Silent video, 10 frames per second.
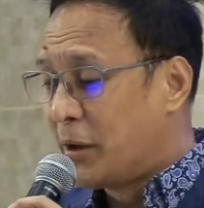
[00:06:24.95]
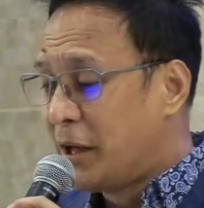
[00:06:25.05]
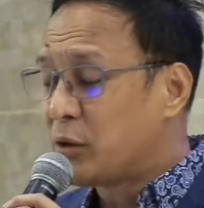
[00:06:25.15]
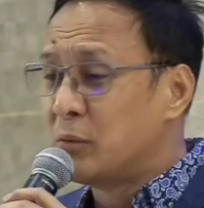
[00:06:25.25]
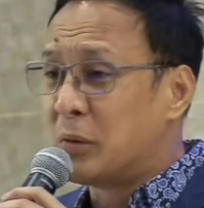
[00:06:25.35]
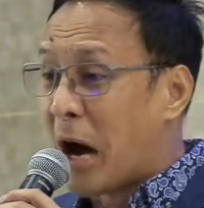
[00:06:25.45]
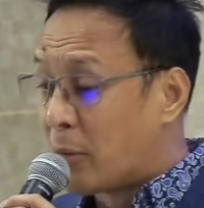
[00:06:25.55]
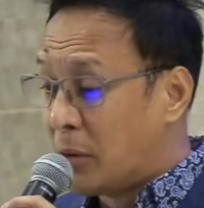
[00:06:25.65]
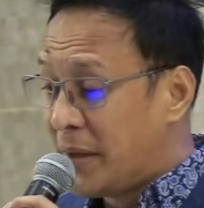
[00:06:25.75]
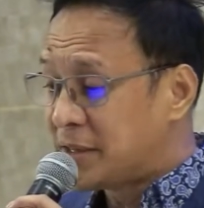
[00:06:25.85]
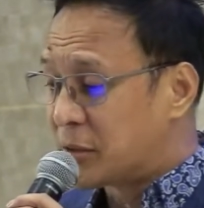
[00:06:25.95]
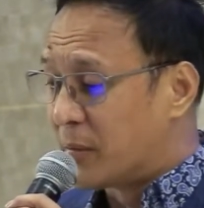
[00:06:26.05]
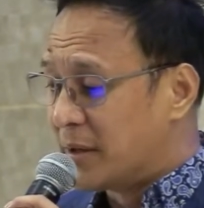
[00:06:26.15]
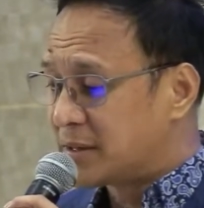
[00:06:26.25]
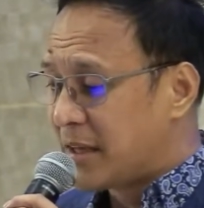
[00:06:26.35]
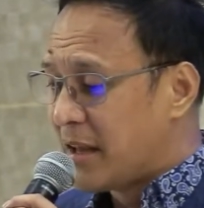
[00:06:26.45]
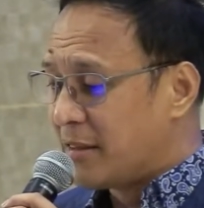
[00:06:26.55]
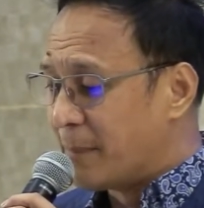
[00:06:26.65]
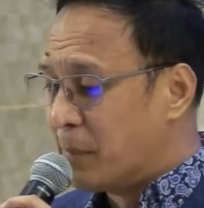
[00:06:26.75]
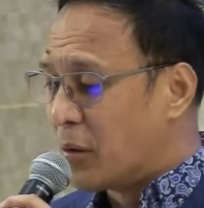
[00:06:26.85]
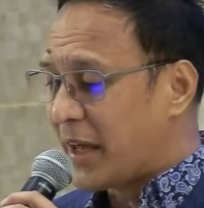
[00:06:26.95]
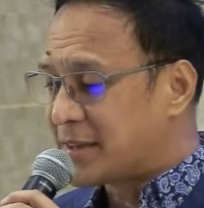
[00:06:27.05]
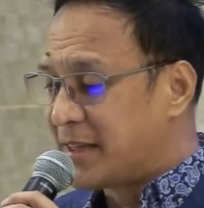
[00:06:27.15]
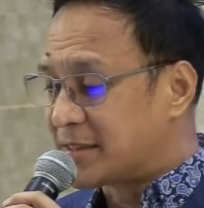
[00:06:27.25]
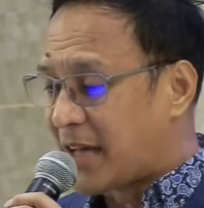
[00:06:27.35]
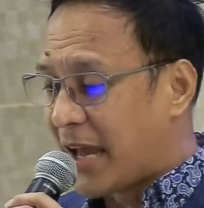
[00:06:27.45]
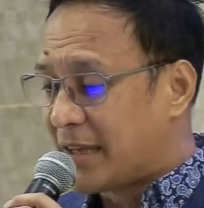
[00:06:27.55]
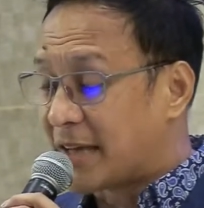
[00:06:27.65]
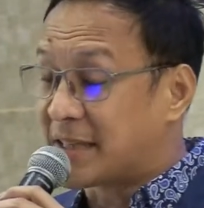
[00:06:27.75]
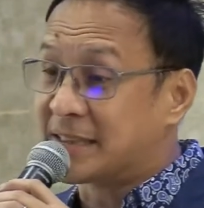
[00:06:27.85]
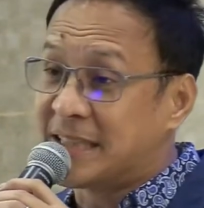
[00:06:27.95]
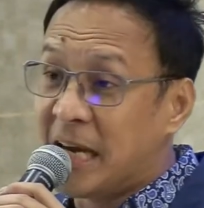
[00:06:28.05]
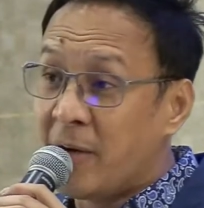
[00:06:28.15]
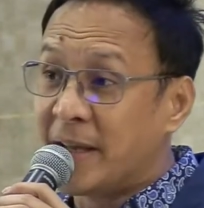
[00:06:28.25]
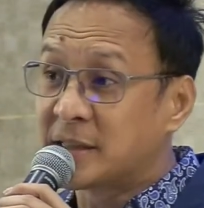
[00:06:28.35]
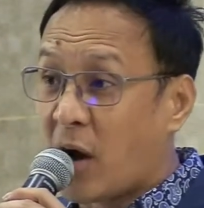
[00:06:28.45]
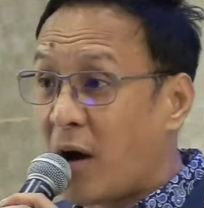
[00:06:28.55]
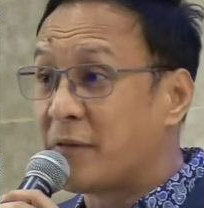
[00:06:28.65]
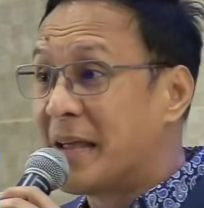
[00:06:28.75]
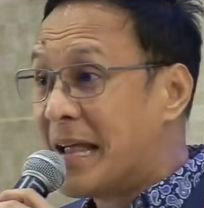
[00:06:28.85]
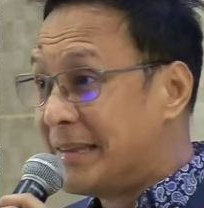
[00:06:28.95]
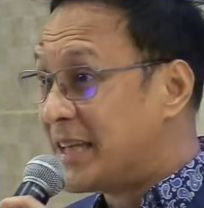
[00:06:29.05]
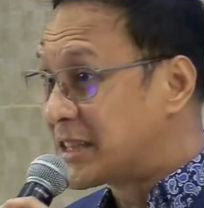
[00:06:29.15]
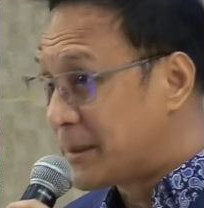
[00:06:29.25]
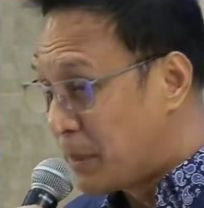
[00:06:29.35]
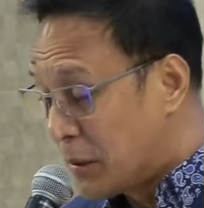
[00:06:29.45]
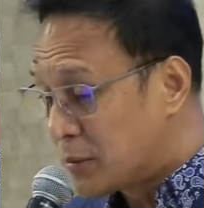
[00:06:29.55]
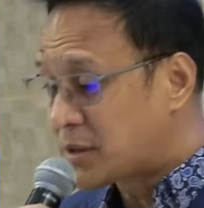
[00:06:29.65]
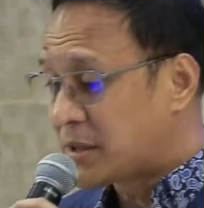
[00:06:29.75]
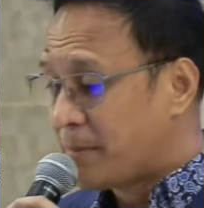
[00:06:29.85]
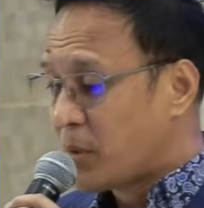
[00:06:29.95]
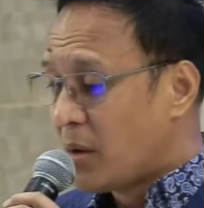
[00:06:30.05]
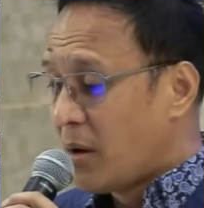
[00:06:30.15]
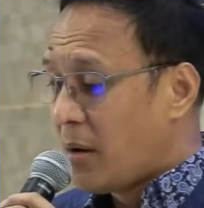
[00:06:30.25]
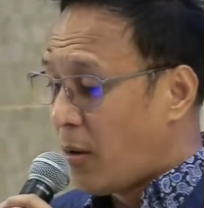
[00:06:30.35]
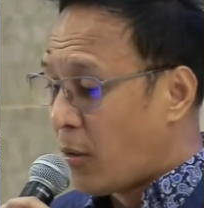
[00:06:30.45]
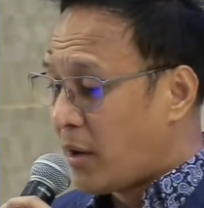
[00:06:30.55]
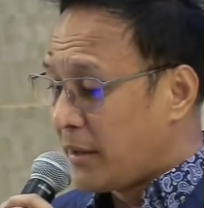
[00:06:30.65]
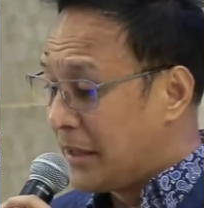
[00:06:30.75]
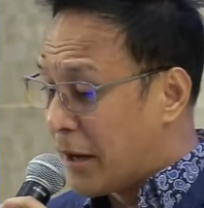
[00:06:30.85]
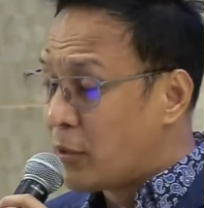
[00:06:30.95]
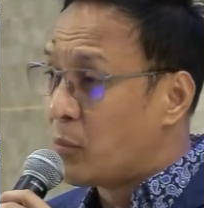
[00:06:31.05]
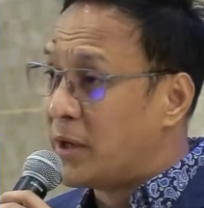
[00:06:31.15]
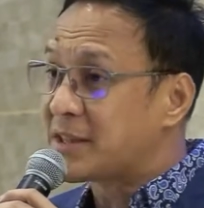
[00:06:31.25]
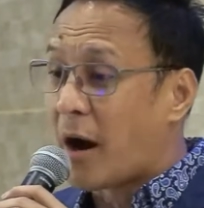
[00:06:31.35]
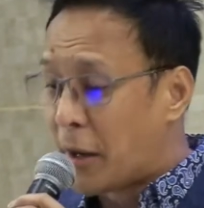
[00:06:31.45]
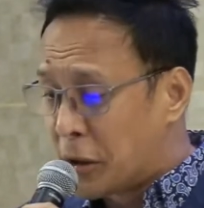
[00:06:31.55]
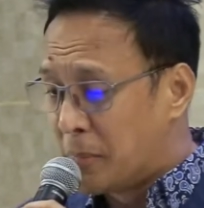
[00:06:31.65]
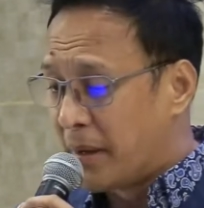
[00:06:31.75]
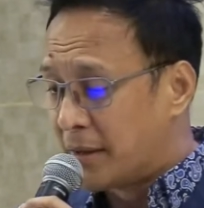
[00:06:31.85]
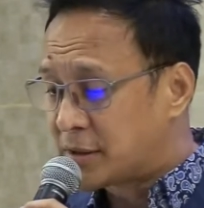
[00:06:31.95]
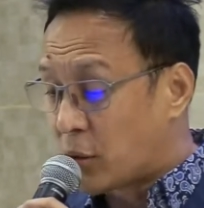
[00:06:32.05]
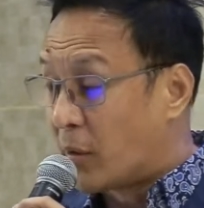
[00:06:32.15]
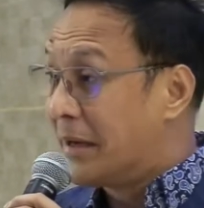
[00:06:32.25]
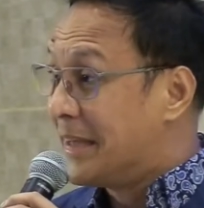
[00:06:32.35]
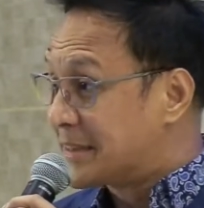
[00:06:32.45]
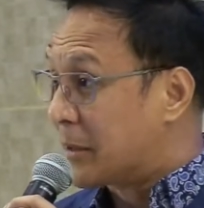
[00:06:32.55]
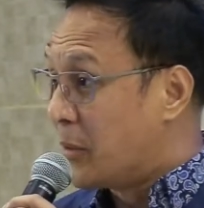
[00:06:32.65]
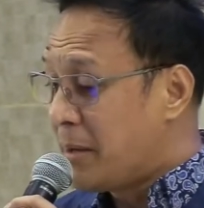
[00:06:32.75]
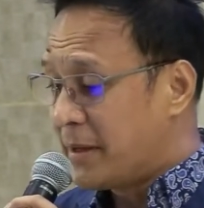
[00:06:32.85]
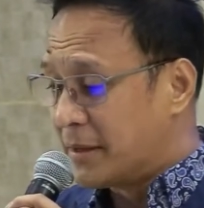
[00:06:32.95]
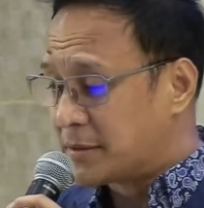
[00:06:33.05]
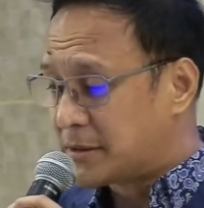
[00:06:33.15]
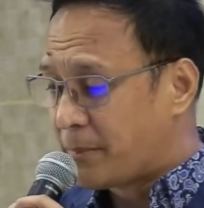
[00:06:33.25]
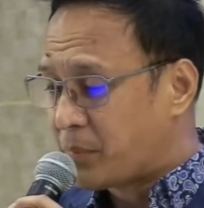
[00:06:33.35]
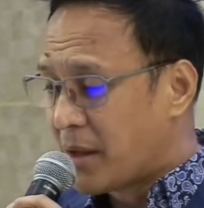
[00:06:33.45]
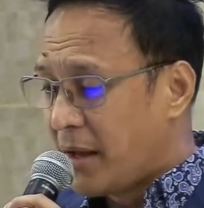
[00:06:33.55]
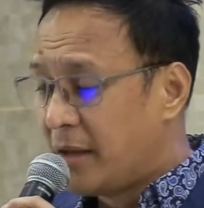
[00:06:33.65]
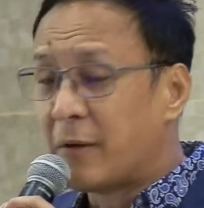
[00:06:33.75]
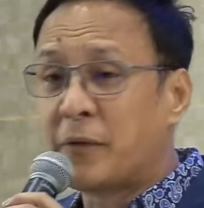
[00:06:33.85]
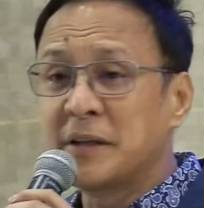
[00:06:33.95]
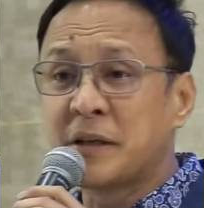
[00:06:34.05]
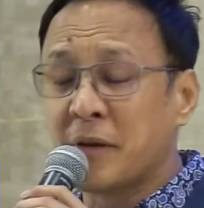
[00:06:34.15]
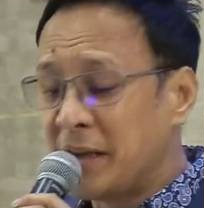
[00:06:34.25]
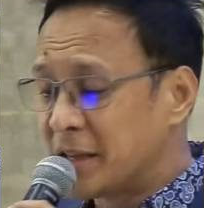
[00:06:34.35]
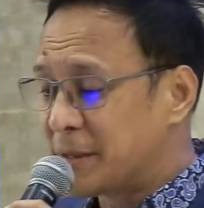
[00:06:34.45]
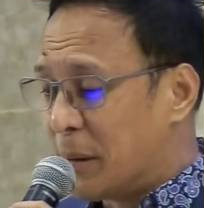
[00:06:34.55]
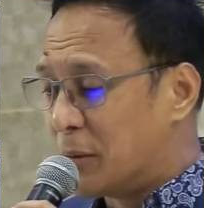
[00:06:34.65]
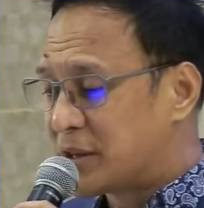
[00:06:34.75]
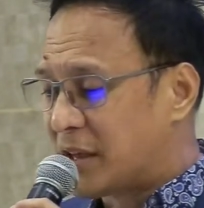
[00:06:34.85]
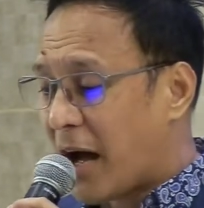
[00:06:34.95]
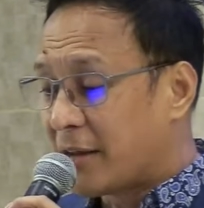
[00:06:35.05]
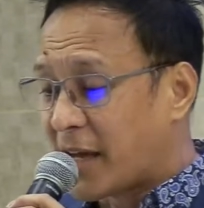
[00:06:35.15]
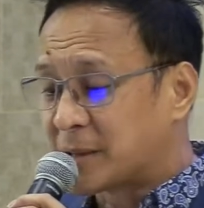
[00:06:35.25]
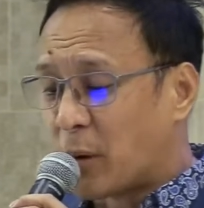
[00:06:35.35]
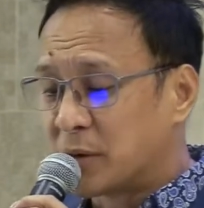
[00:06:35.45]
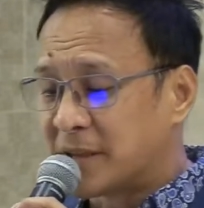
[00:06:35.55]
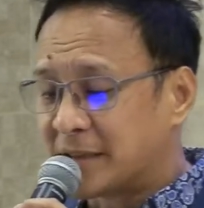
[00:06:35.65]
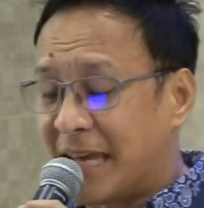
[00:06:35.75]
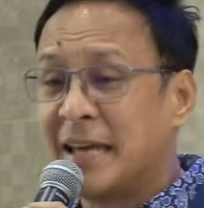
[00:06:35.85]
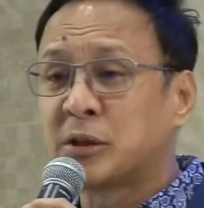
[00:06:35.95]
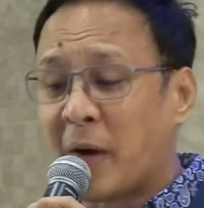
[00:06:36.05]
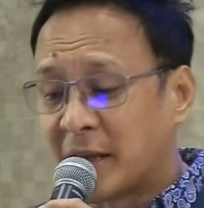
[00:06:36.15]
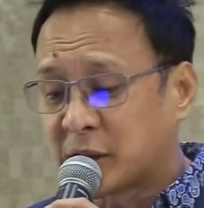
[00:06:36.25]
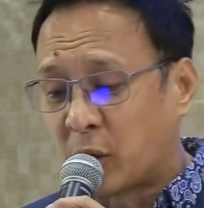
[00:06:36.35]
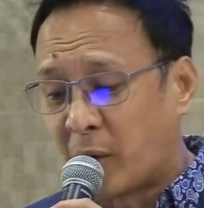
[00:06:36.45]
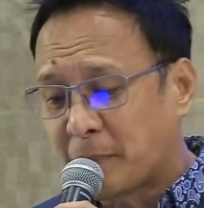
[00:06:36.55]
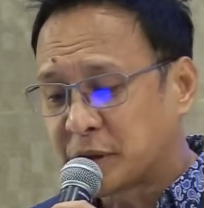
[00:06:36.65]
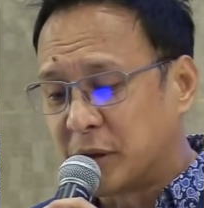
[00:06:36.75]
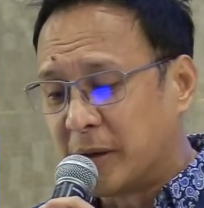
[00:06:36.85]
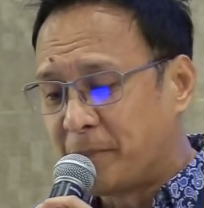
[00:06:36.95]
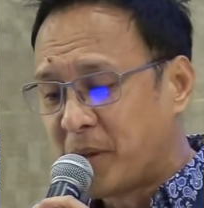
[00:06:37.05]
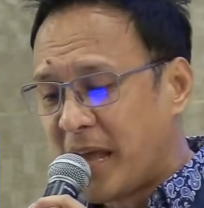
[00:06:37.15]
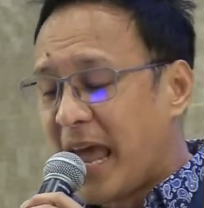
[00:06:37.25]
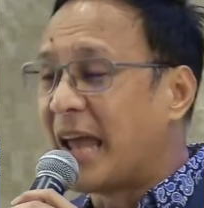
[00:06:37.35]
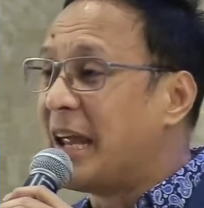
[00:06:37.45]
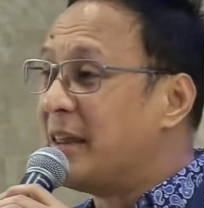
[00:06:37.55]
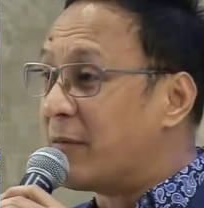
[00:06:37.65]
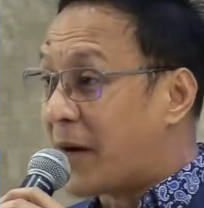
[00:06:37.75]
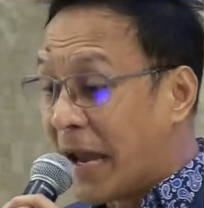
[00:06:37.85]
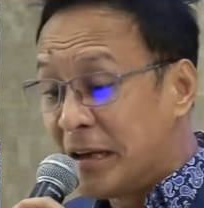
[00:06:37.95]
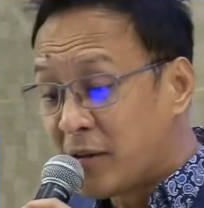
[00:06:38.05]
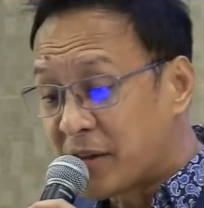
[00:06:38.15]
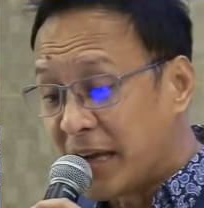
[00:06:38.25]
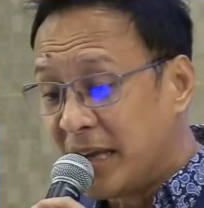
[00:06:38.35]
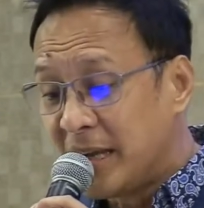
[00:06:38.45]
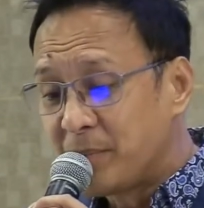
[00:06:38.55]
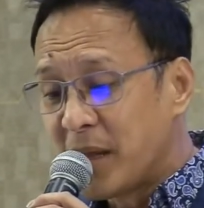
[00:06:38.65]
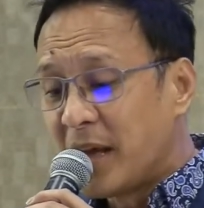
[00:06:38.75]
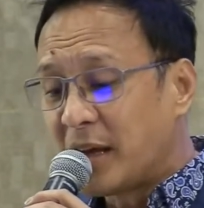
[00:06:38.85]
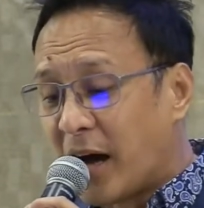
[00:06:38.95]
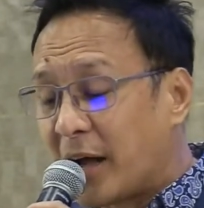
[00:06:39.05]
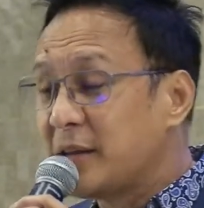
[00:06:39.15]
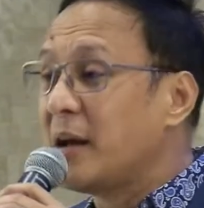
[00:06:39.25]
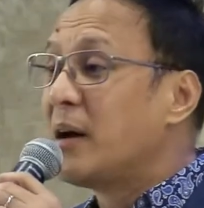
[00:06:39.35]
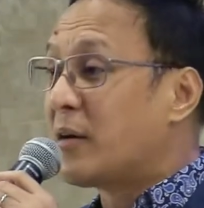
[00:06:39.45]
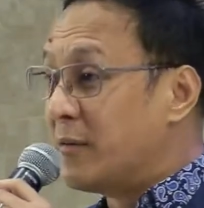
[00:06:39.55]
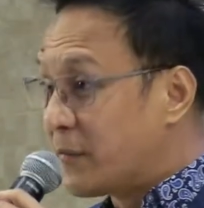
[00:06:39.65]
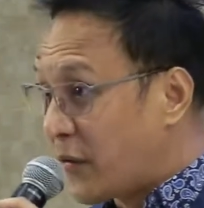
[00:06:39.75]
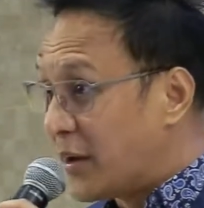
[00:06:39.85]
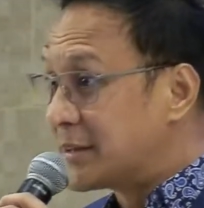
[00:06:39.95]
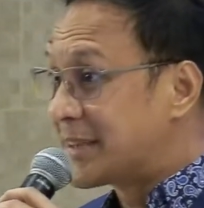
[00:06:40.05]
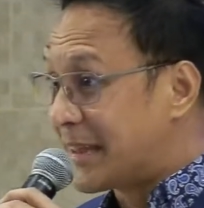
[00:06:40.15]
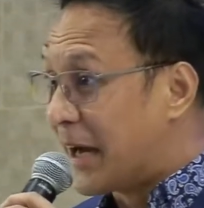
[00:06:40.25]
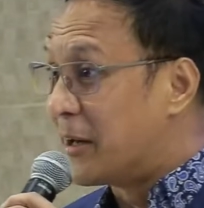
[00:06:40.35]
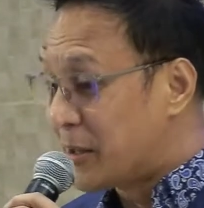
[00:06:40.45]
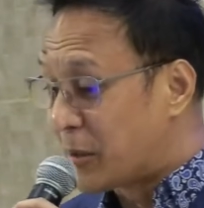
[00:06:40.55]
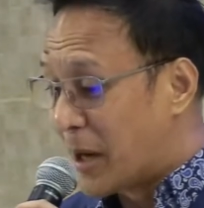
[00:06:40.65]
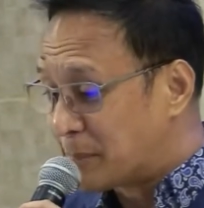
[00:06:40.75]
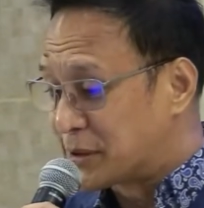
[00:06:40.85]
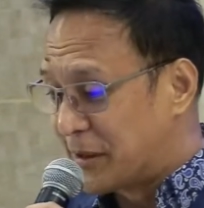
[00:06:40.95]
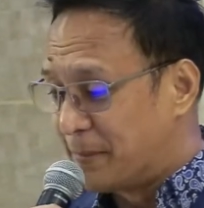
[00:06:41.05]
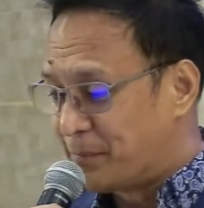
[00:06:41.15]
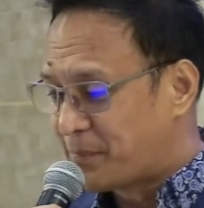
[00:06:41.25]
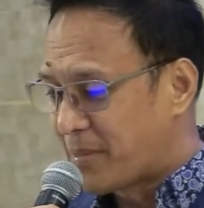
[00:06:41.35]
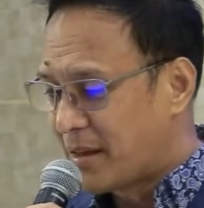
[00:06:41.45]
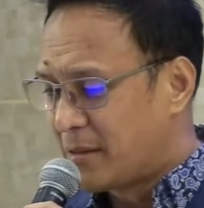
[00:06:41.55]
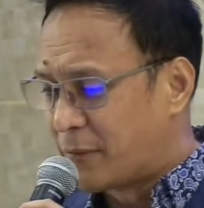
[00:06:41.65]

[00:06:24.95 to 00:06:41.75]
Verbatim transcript: According to our resource, the book is designed as a series of disputes or in other words, arguments or disagreements. In the first three disputes, God exposes Israel's corruption, and in the final three, God confronts their corruption.